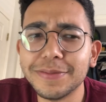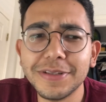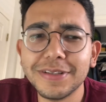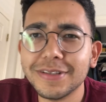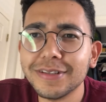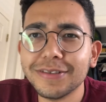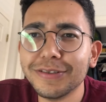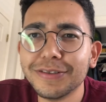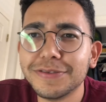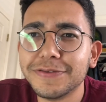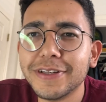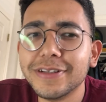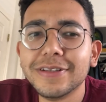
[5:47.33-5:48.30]
These things are just
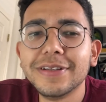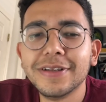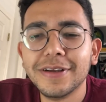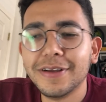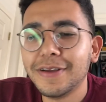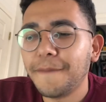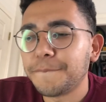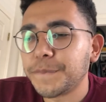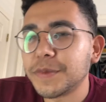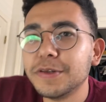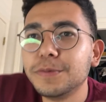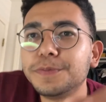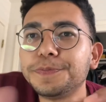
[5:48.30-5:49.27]
fun. So